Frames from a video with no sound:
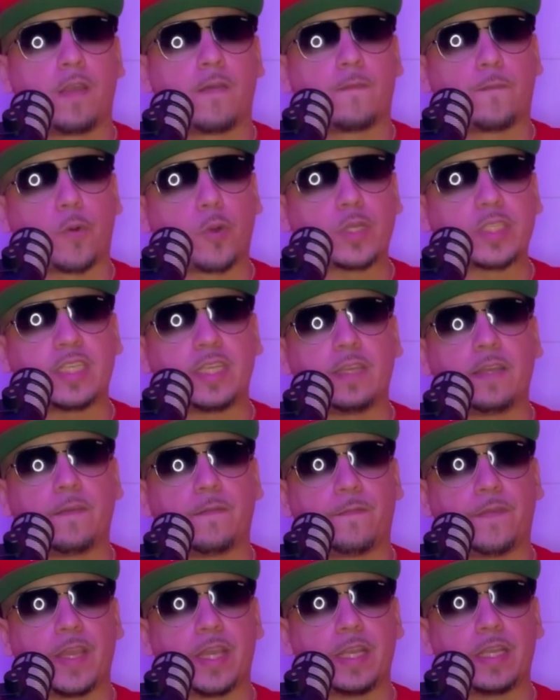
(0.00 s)
14
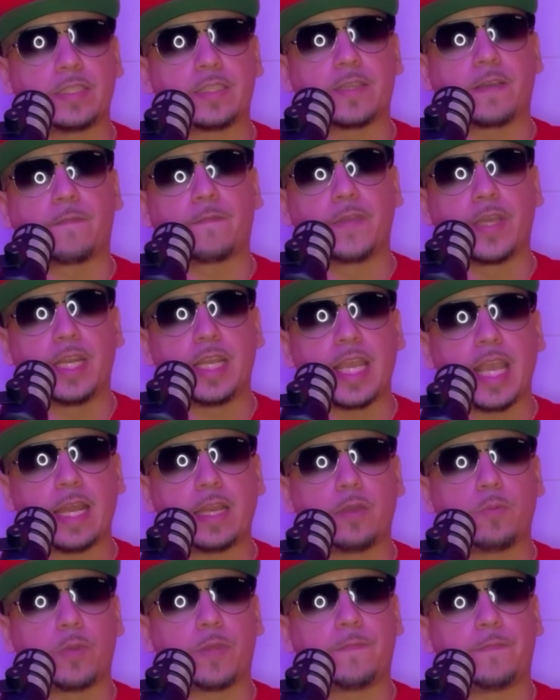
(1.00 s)
defendants
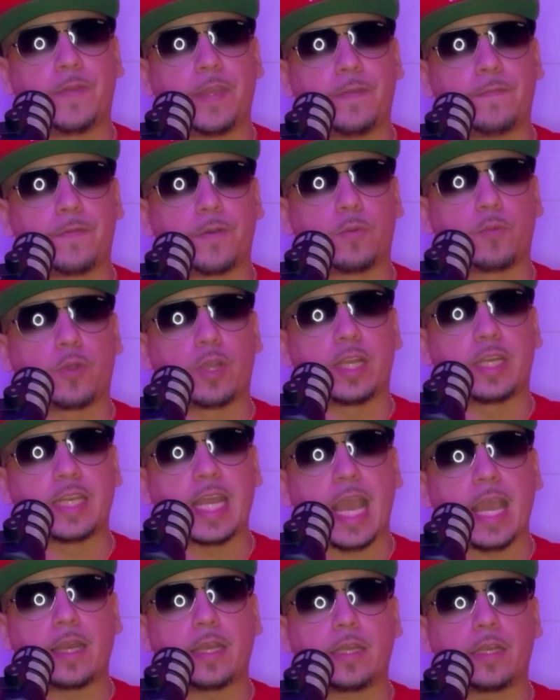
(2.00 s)
affiliated with FIFA were
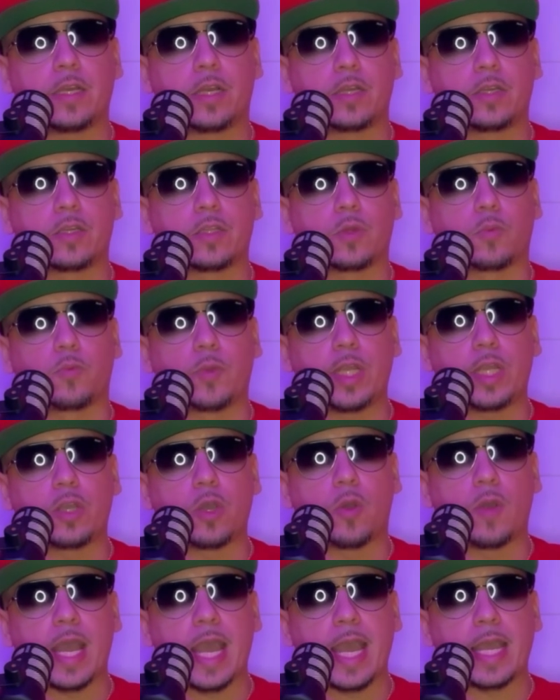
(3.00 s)
indicted under the
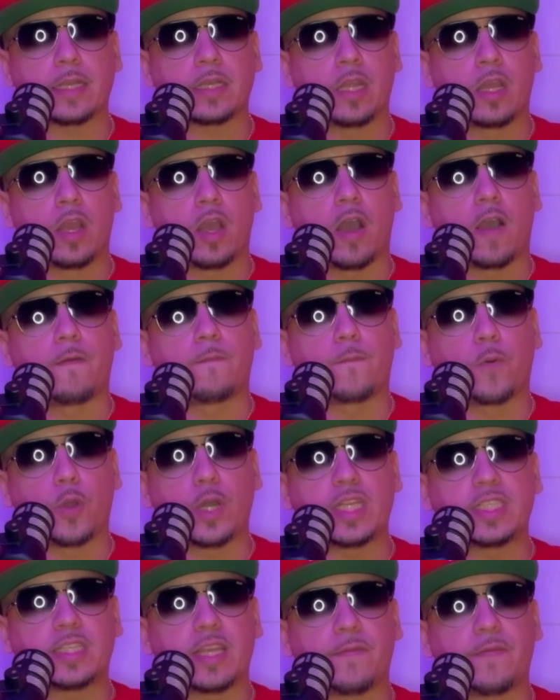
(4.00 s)
RICO Act on
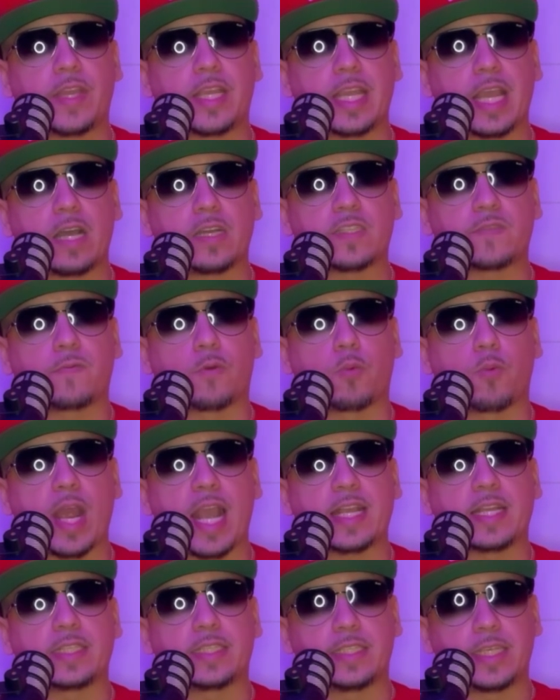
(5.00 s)
47 counts for
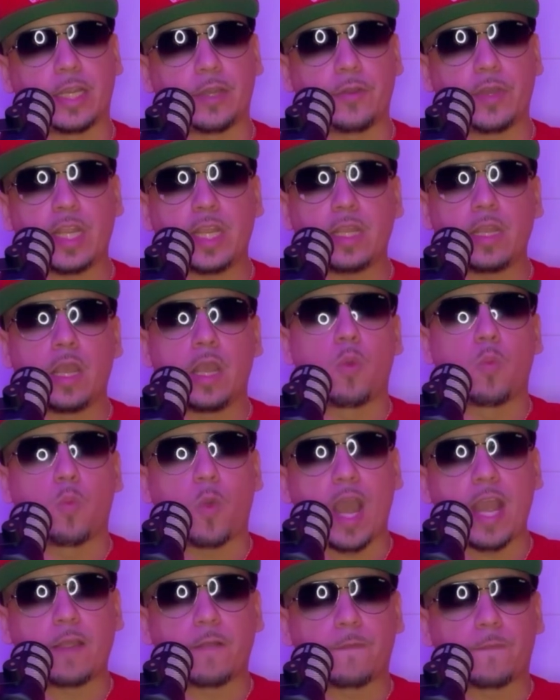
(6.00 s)
racketeering,
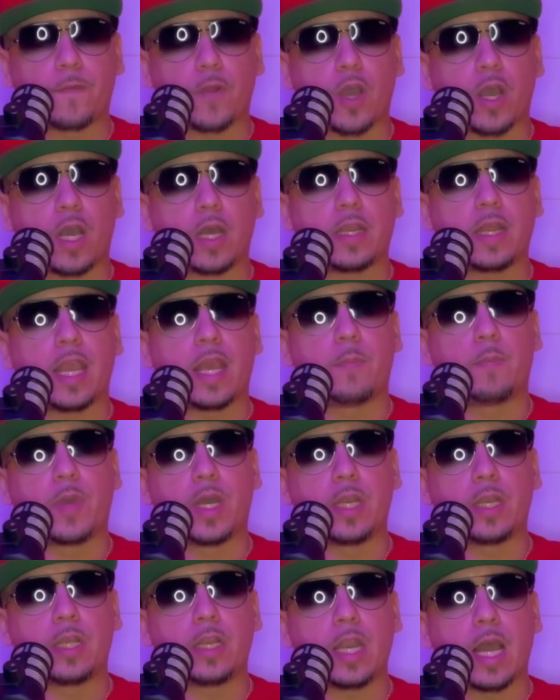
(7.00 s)
wire fraud, and
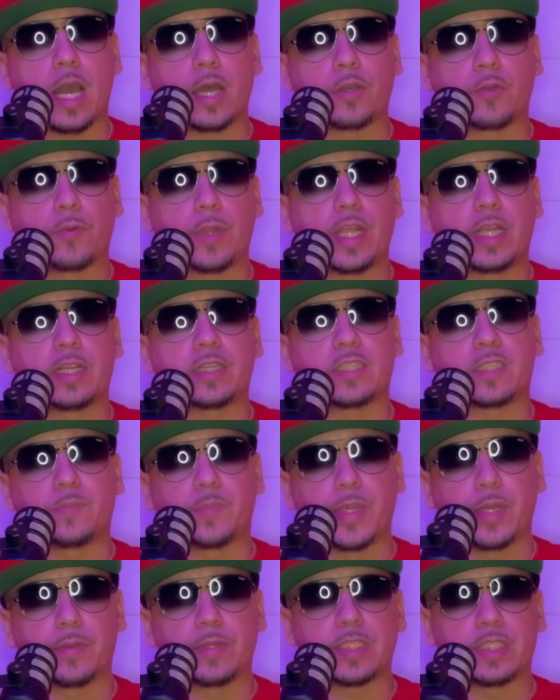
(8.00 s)
money laundering
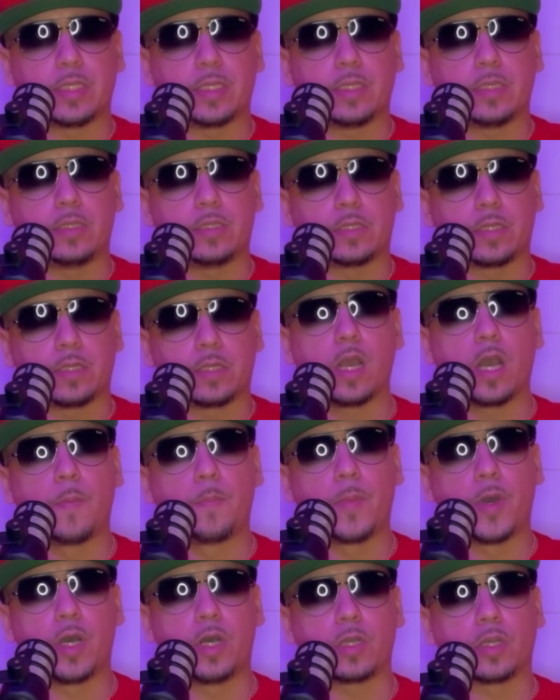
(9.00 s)
conspiracies,
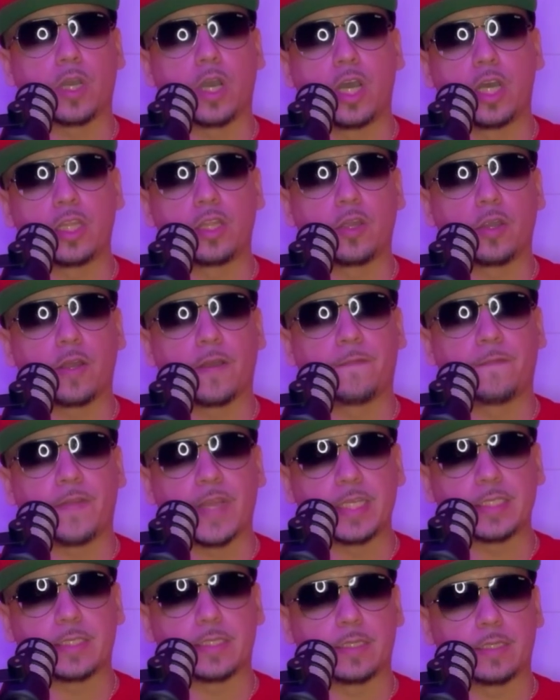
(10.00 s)
among other
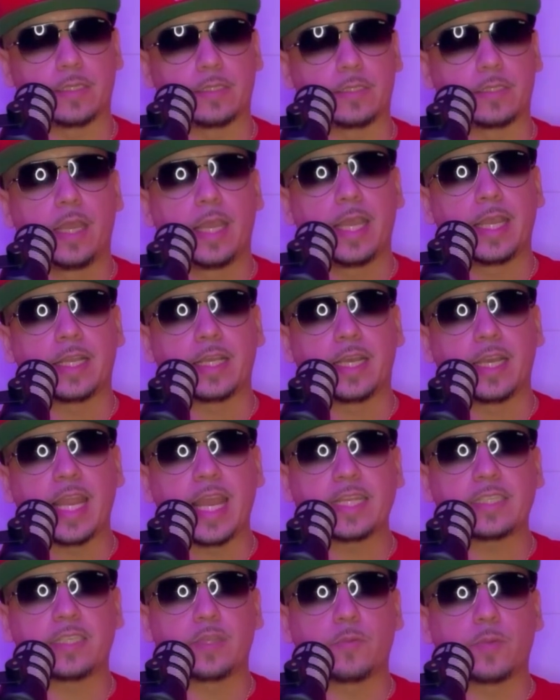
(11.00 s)
offenses, in
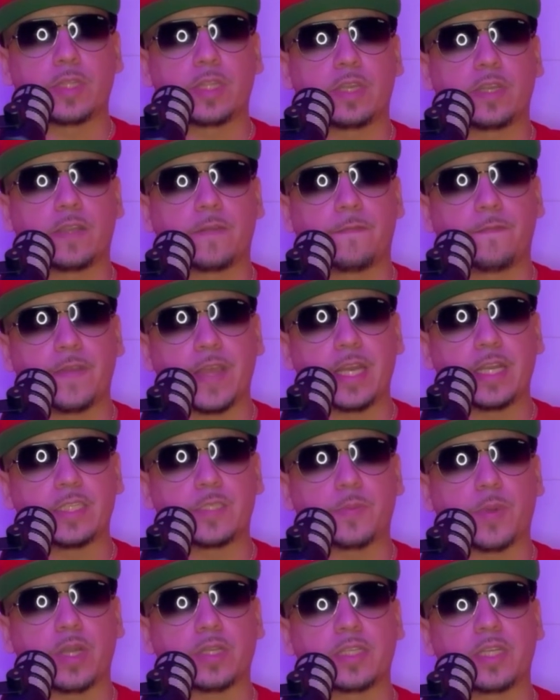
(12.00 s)
connection with the defendant's
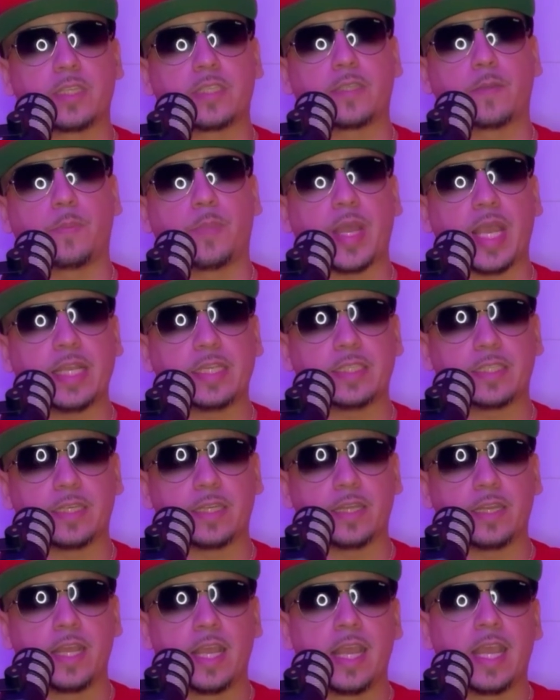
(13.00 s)

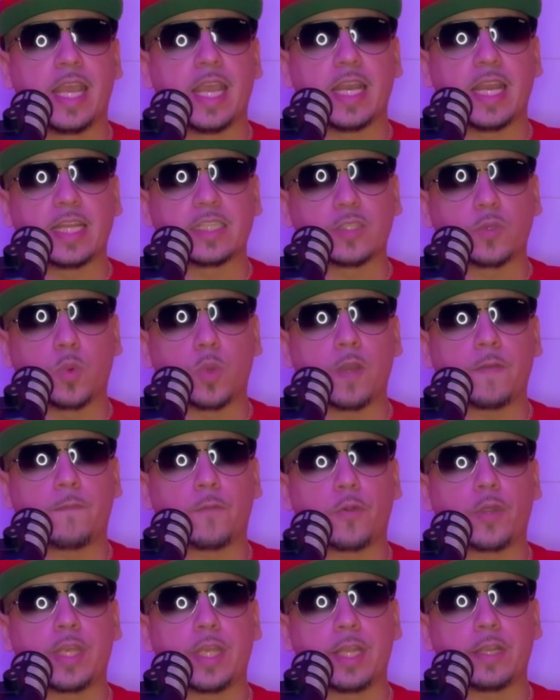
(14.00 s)
participation in a
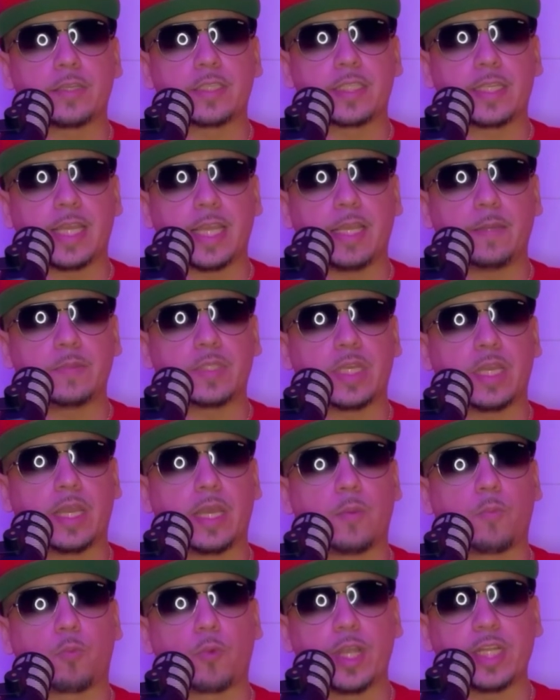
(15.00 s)
24 year scheme to
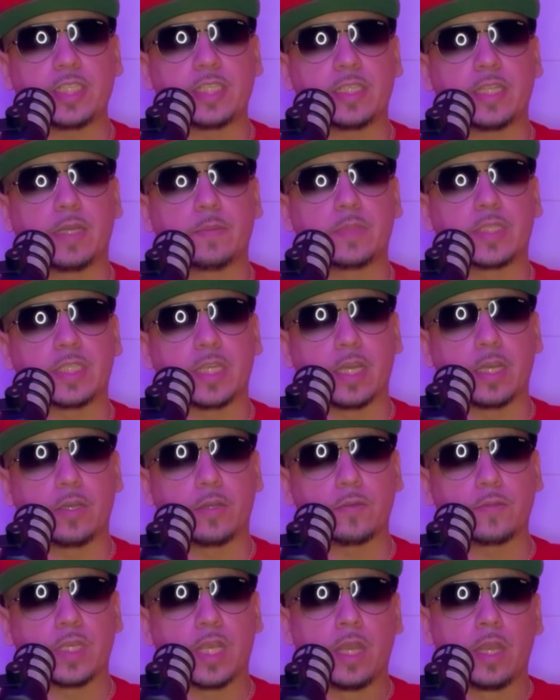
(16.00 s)
enrich
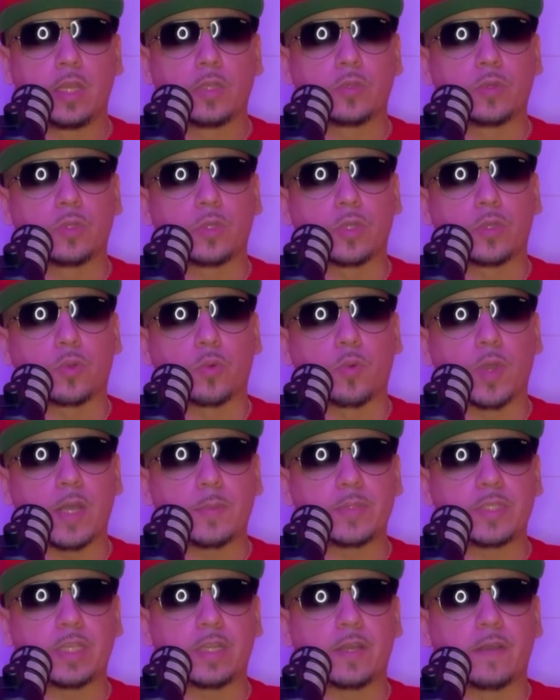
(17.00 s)
themselves through the
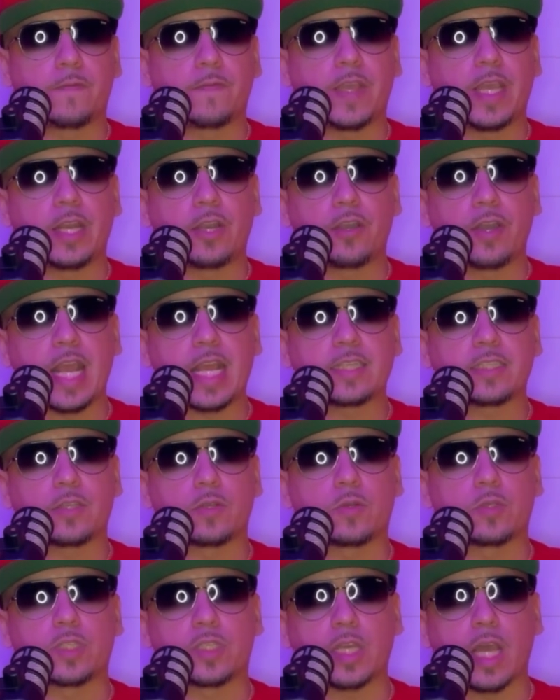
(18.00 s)
corruption of
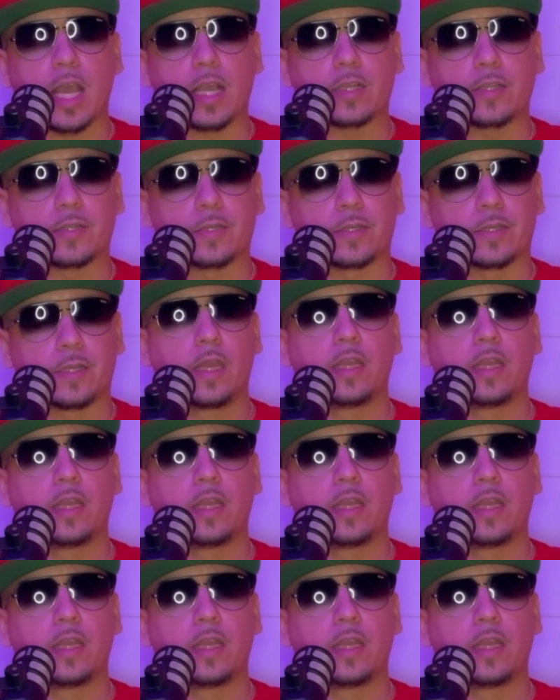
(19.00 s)
international soccer.